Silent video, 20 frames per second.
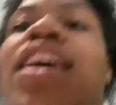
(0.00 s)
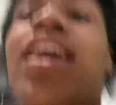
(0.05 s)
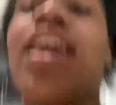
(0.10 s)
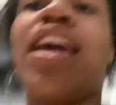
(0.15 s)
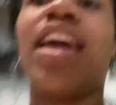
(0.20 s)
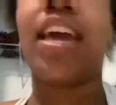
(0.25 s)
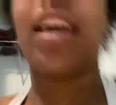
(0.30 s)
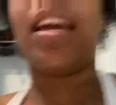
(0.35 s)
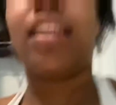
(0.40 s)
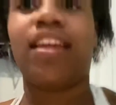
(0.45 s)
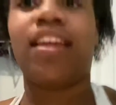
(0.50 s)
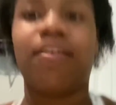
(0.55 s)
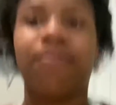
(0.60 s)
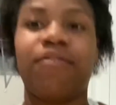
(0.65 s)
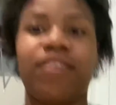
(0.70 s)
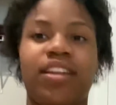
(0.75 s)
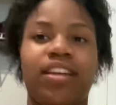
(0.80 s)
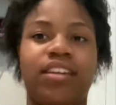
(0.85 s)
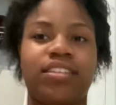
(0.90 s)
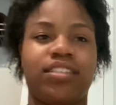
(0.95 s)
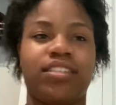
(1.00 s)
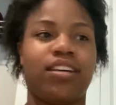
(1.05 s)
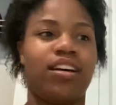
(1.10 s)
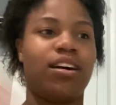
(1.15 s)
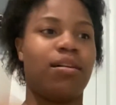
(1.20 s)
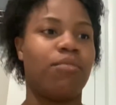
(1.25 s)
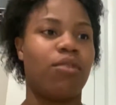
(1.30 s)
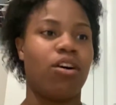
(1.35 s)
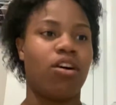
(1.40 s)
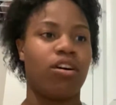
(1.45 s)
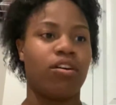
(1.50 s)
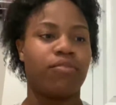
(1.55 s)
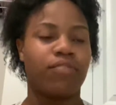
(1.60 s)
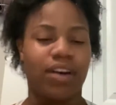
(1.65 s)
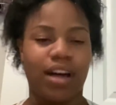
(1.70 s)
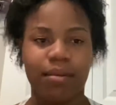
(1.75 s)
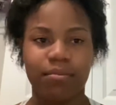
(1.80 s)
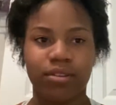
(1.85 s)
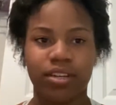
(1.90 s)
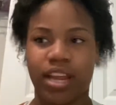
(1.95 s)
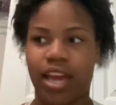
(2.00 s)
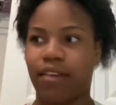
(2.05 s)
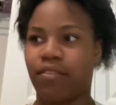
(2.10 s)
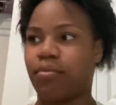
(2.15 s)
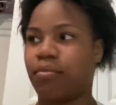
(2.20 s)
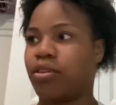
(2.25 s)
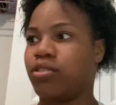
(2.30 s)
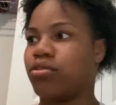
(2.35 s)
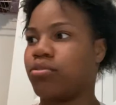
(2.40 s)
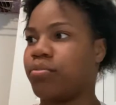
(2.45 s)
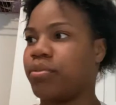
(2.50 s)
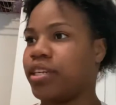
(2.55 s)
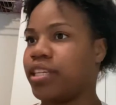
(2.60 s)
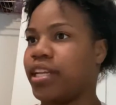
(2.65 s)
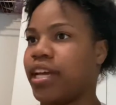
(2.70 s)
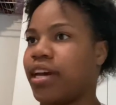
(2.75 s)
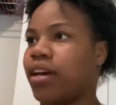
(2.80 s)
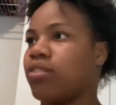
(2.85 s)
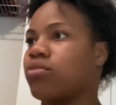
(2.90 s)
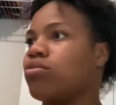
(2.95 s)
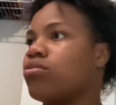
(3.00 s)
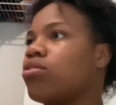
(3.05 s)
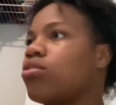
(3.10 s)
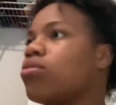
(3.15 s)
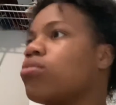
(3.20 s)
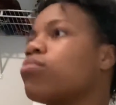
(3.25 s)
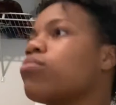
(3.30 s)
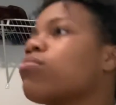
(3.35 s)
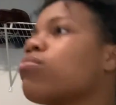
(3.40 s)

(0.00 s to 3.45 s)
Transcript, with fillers: and if it doesn't come off i'm gonna have a mental breakdown so